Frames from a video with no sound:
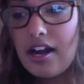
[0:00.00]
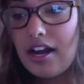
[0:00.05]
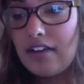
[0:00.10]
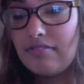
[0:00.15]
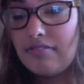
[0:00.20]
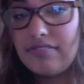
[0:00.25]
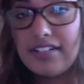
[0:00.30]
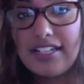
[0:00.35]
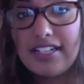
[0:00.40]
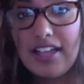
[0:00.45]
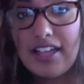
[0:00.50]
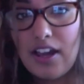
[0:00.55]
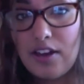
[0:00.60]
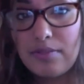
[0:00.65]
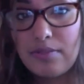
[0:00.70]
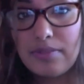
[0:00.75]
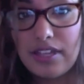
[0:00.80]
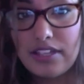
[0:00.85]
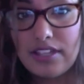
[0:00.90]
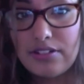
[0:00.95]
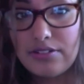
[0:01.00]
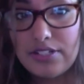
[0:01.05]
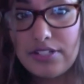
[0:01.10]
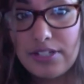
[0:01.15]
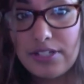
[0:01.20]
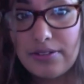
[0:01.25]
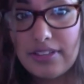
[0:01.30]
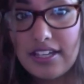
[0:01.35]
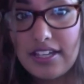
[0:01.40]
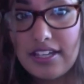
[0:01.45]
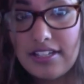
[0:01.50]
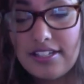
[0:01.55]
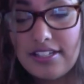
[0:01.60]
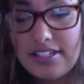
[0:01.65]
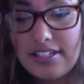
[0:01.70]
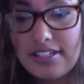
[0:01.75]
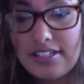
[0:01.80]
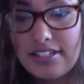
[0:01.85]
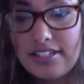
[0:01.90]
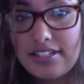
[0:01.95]
I really hope that you do
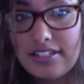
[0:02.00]
this